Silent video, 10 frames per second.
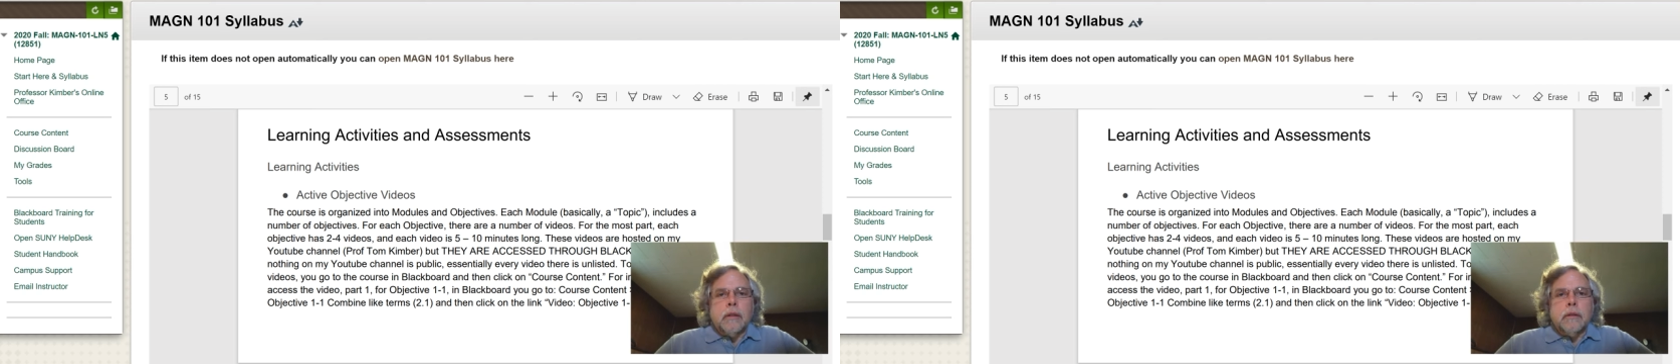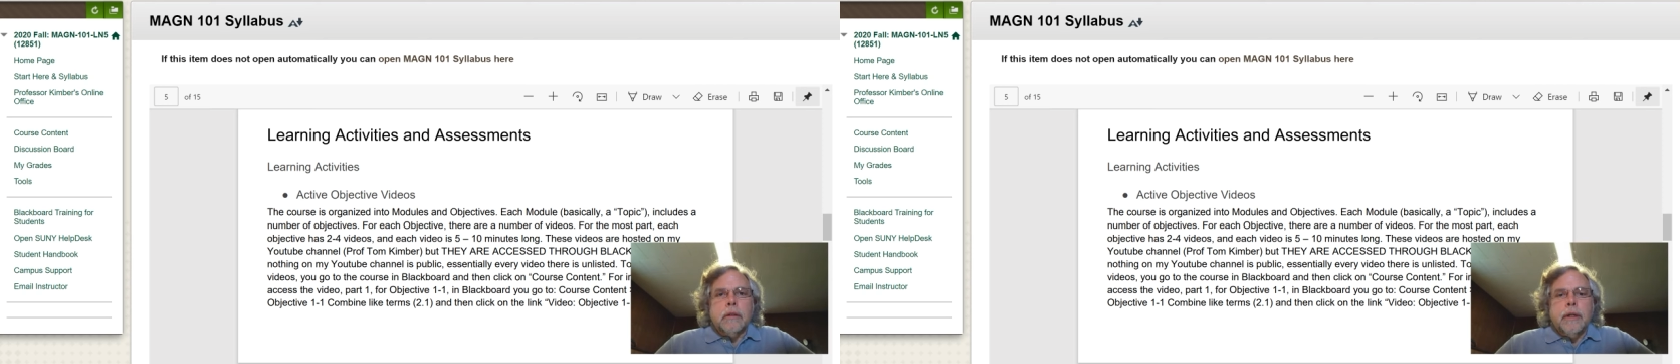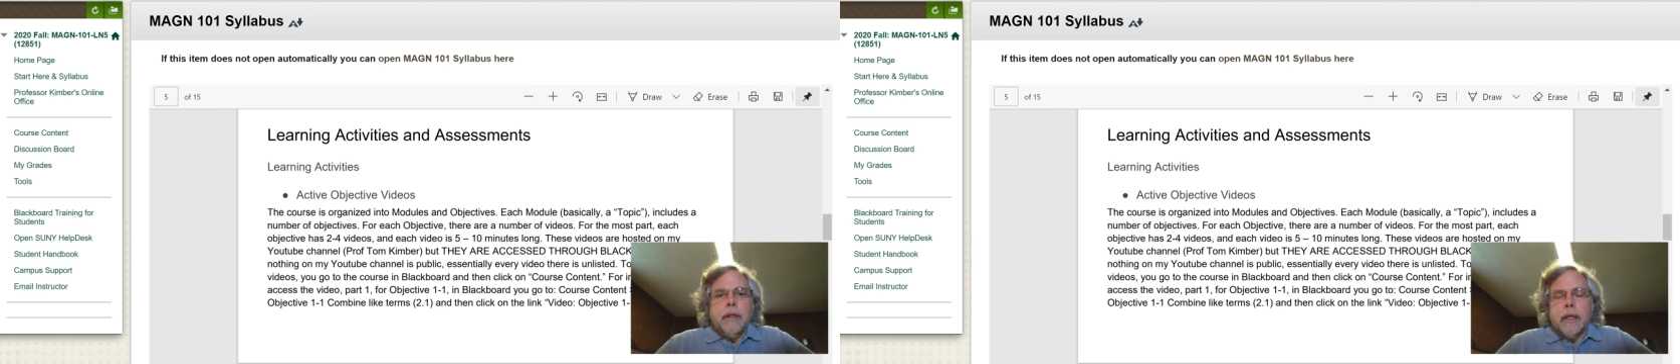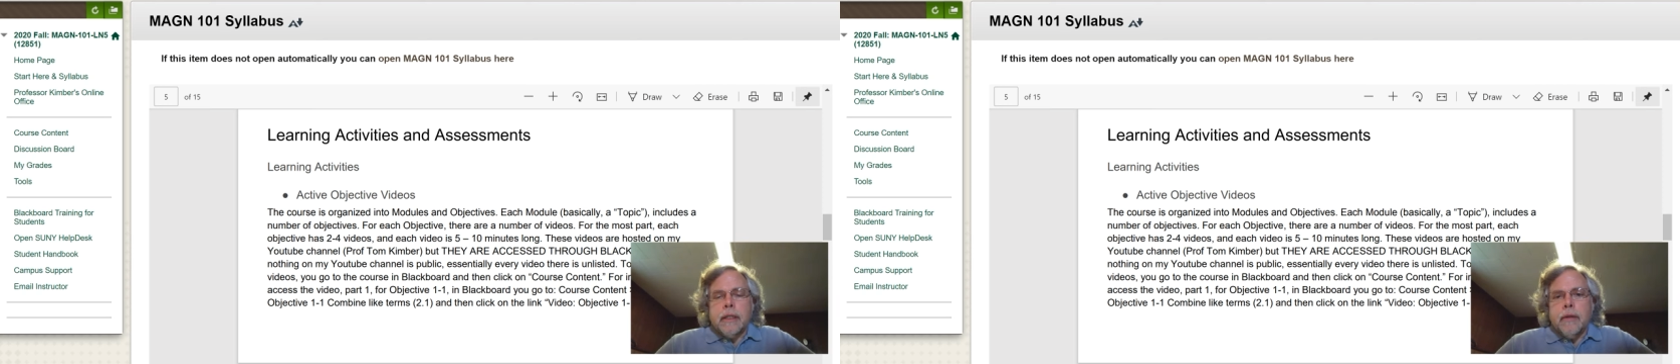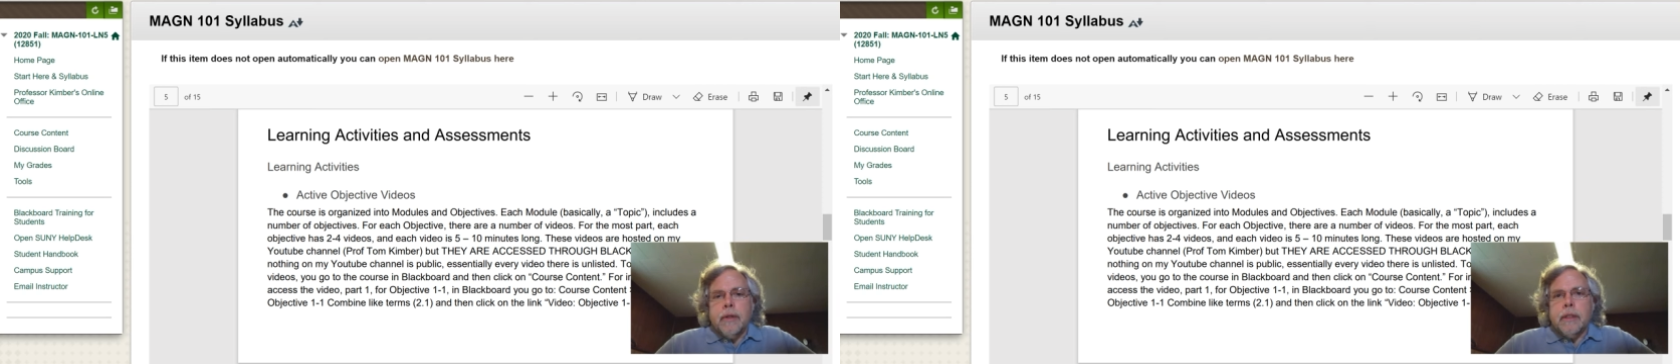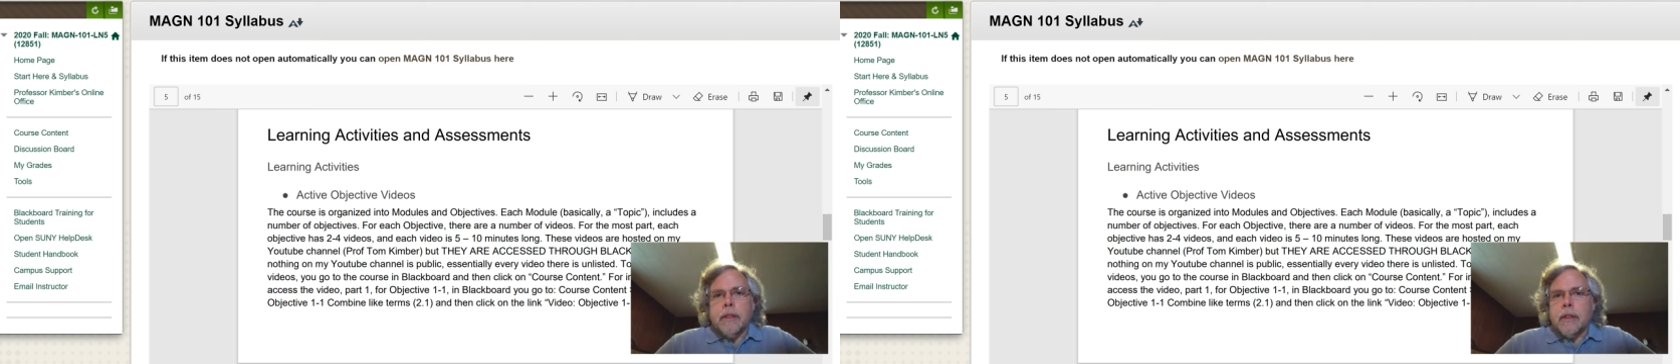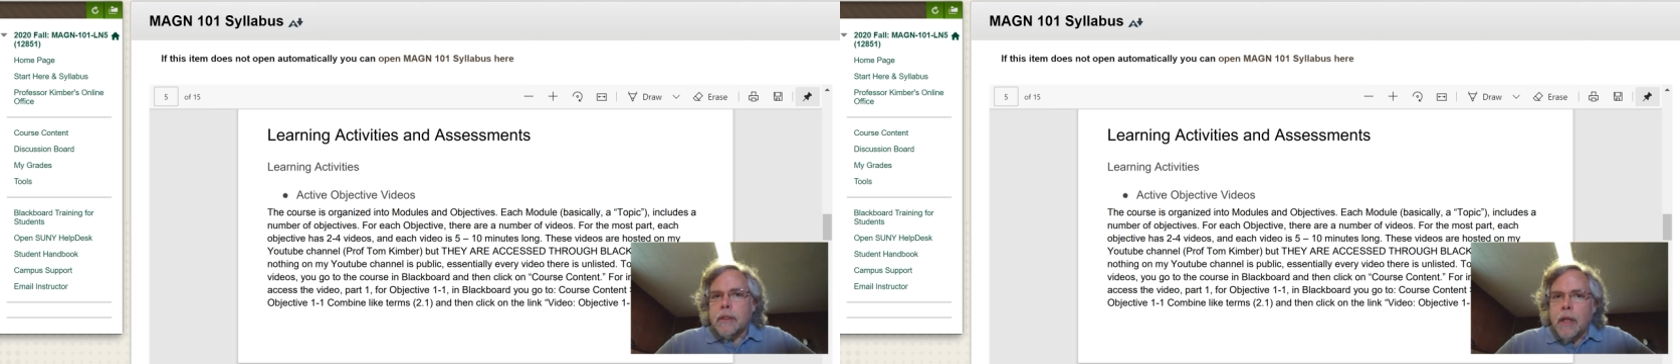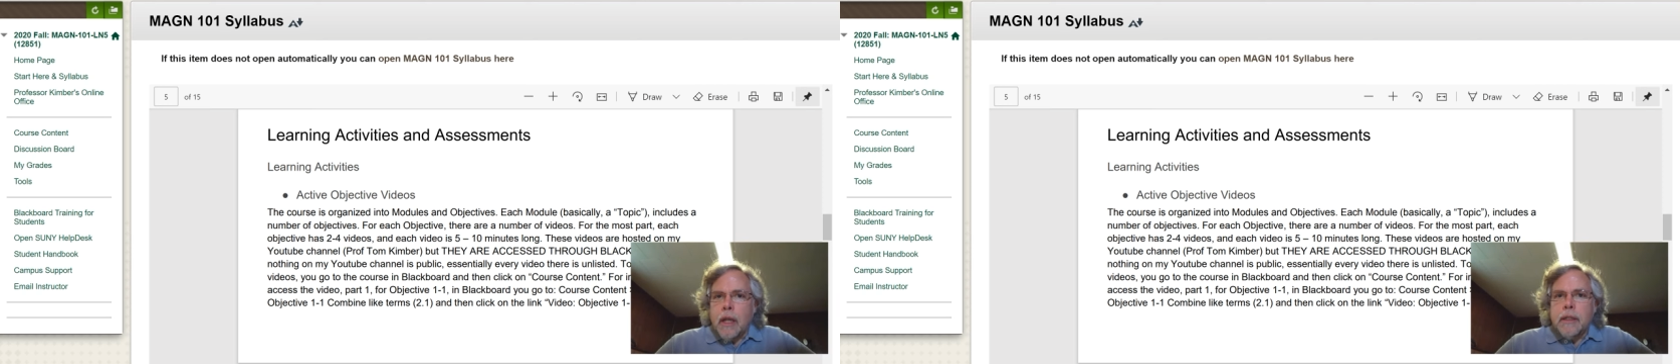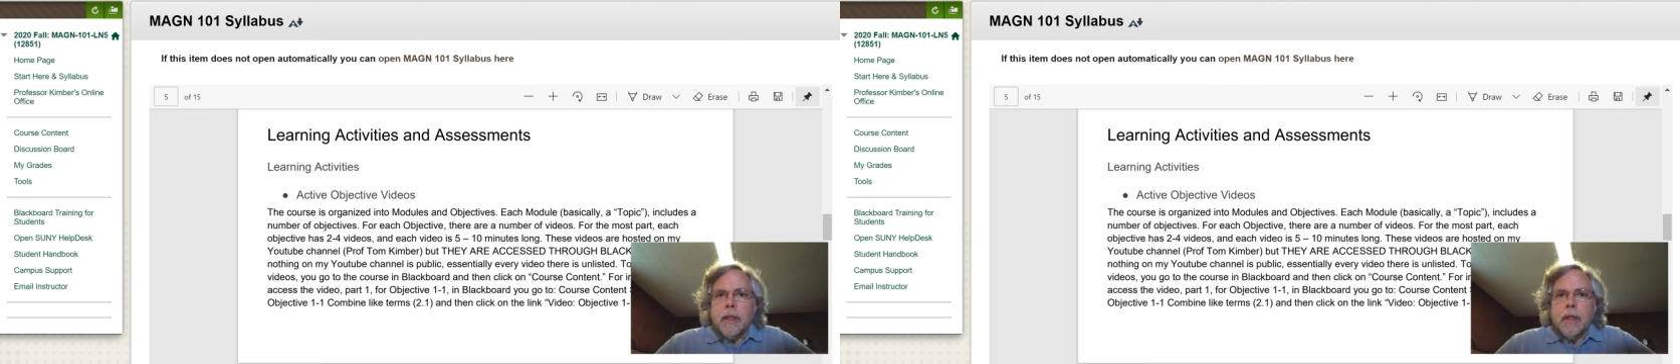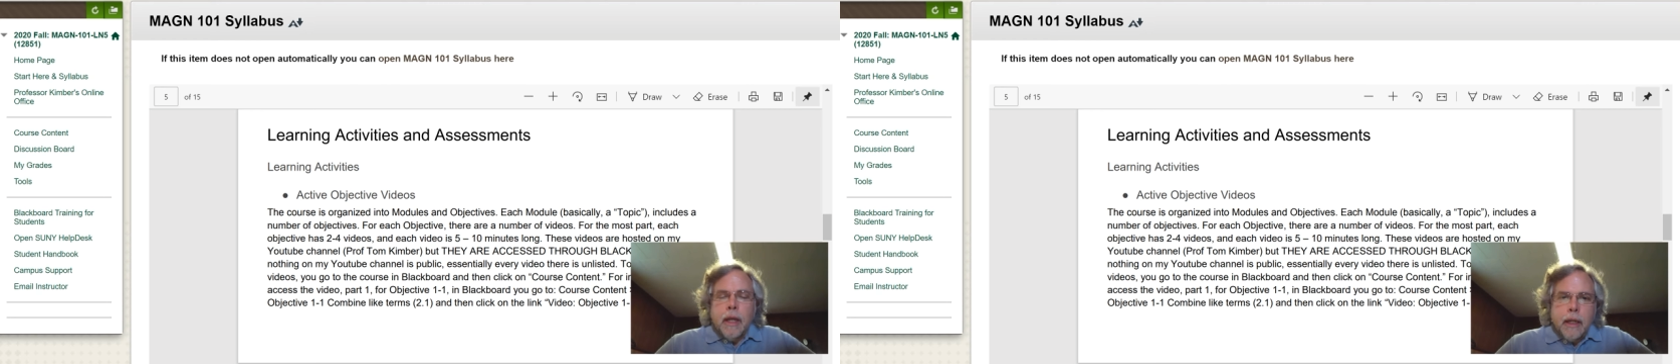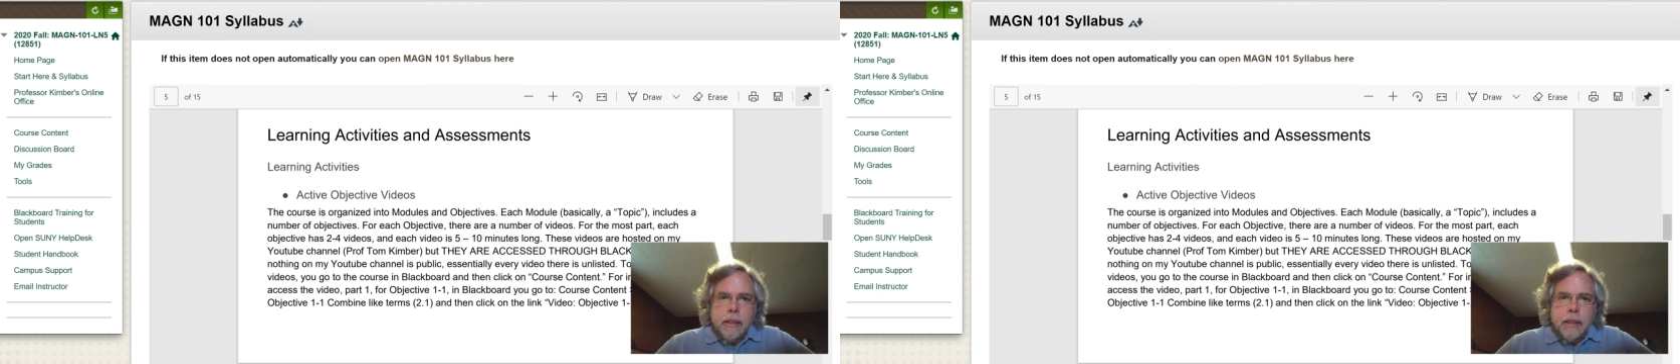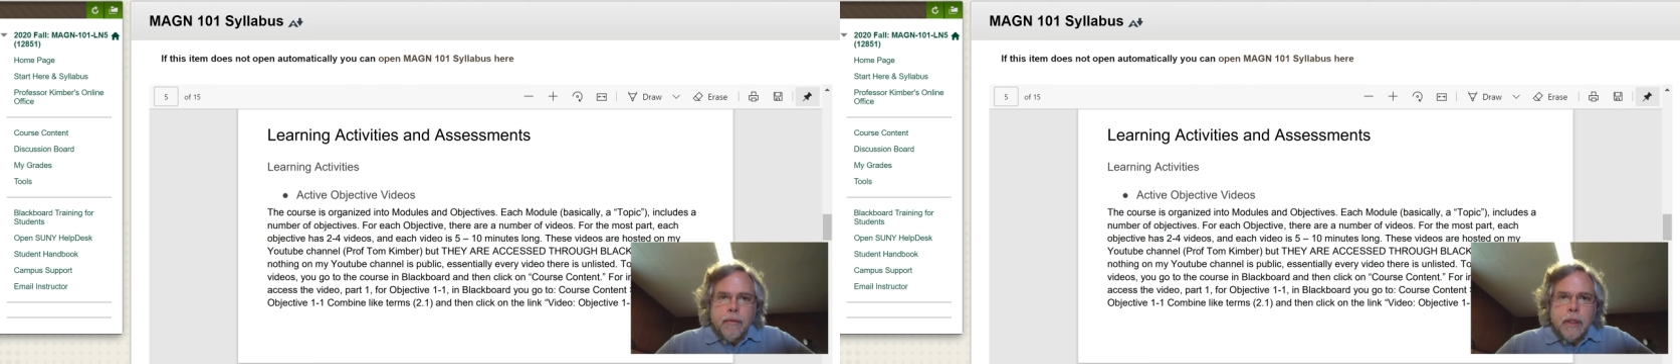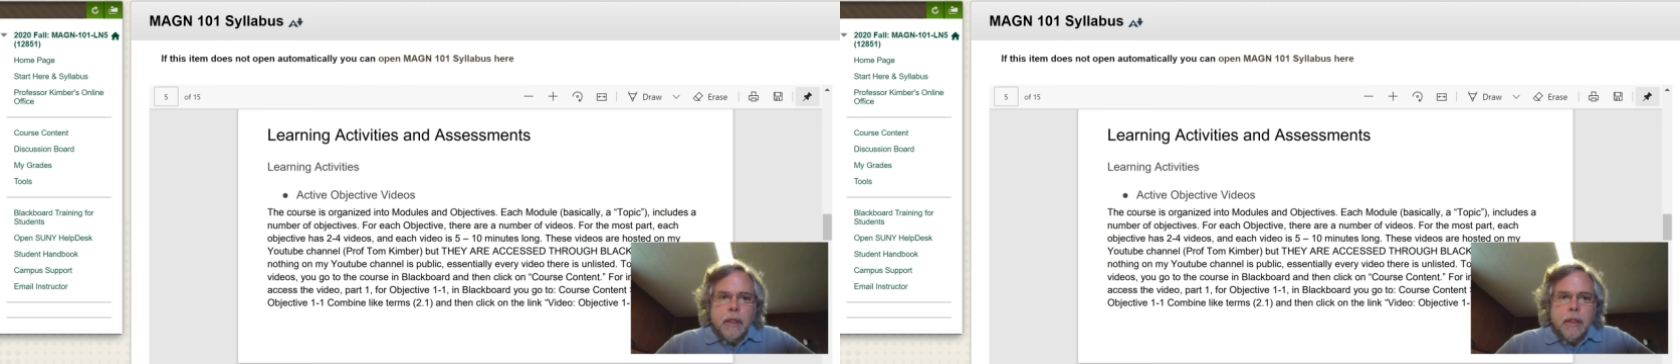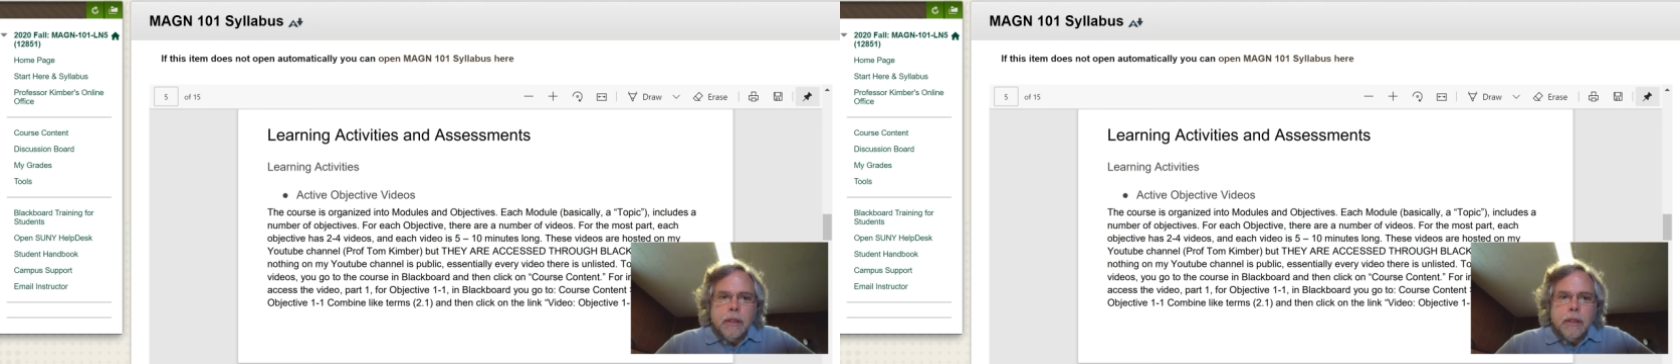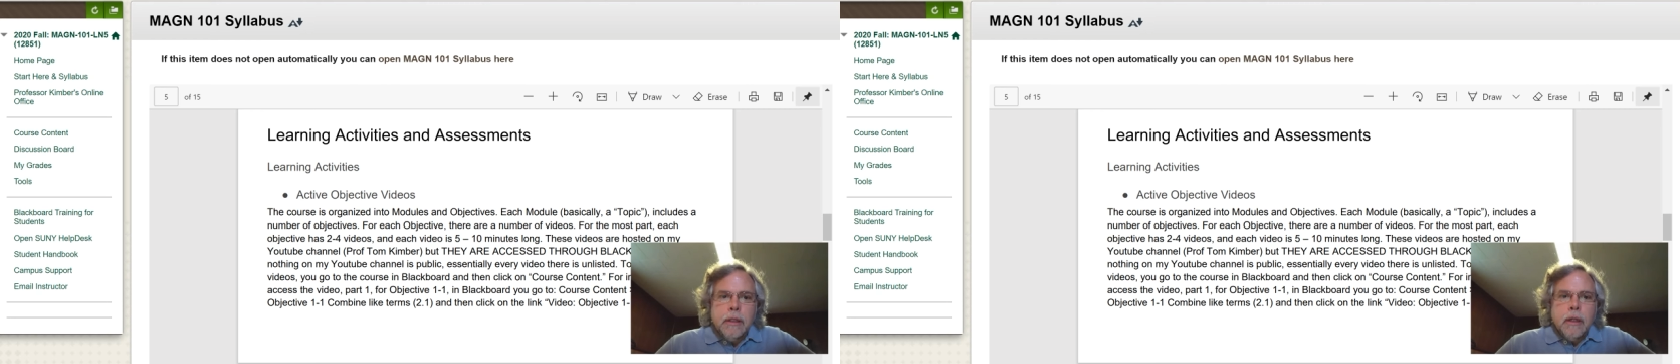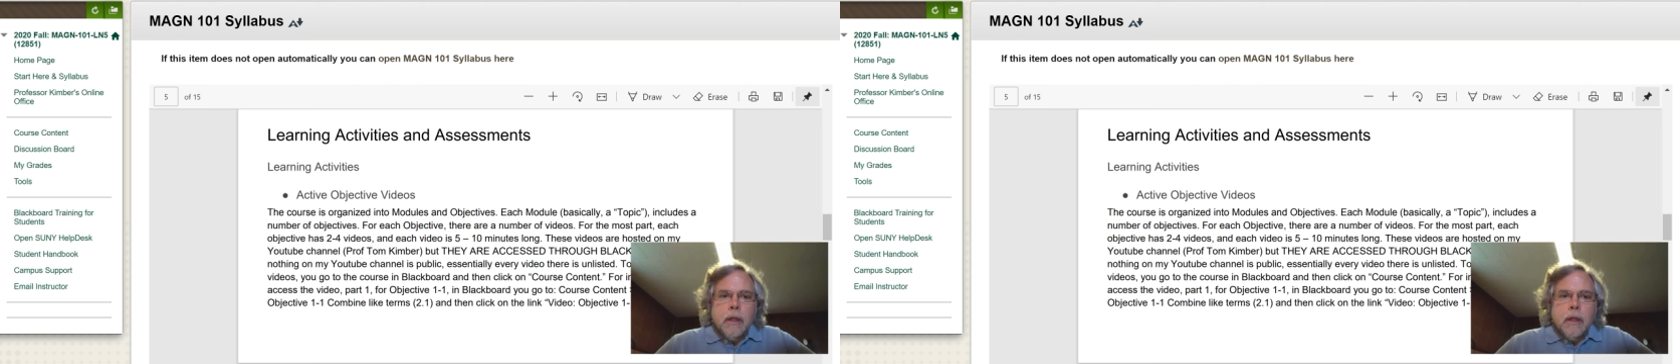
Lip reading: learning activities and assessment activities.